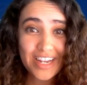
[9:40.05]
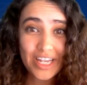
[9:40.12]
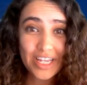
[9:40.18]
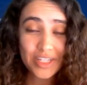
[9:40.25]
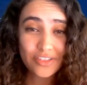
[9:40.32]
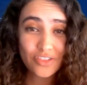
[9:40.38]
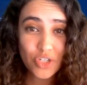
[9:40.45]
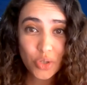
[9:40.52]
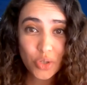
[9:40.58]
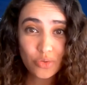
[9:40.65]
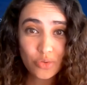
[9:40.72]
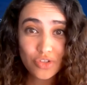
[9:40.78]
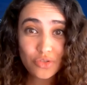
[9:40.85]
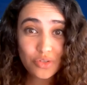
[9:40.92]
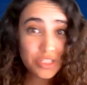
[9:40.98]
I
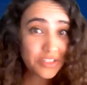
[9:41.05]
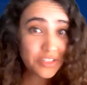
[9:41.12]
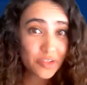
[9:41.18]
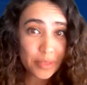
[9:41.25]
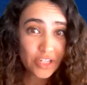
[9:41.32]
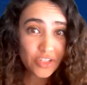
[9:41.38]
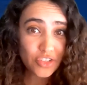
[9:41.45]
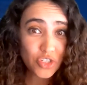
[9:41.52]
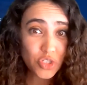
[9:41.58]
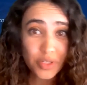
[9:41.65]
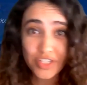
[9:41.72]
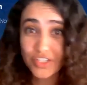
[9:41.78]
chose 3 different majors.